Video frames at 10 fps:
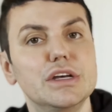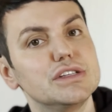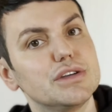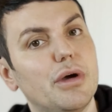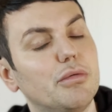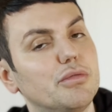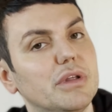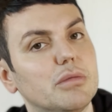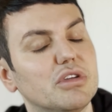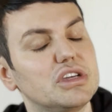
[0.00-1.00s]
so I would
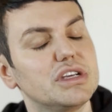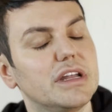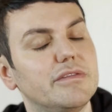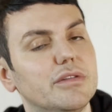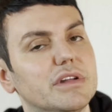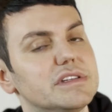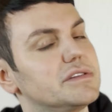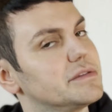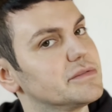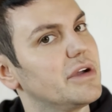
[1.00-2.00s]
really appreciate if you
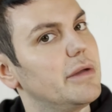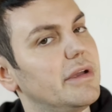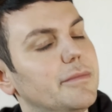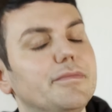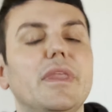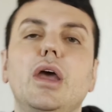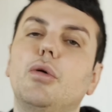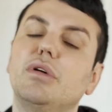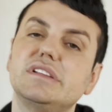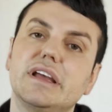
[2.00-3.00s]
consider subscribing.
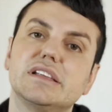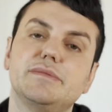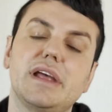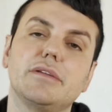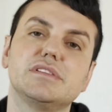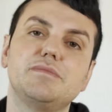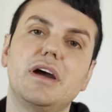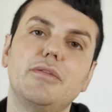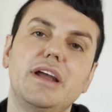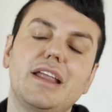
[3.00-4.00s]
Once again, this is Daniel with
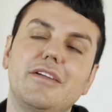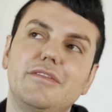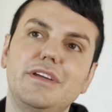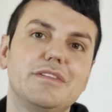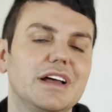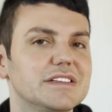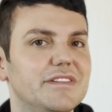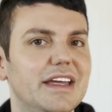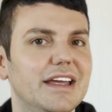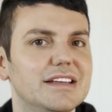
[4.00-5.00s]
SpotWright. Viva Las
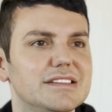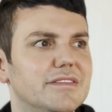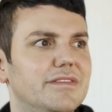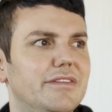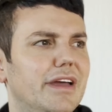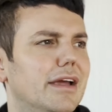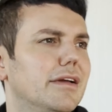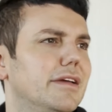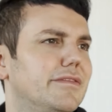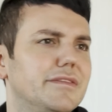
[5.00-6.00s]
Vegas, Viva
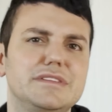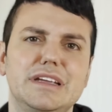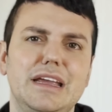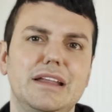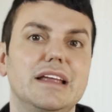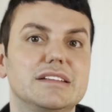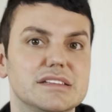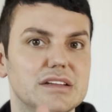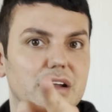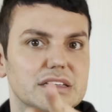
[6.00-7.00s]
Area 15. It
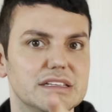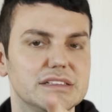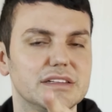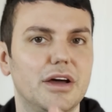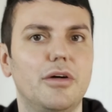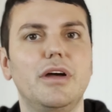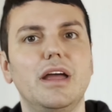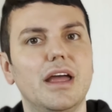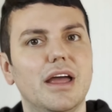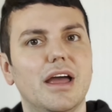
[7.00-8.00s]
does not exist though.
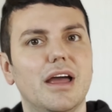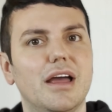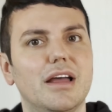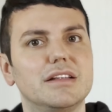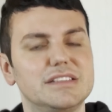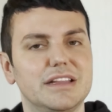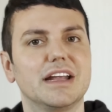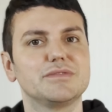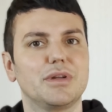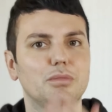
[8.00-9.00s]
See you in the
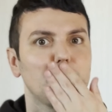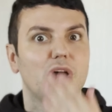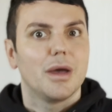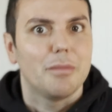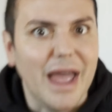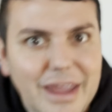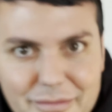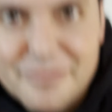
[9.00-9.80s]
next one. Bye.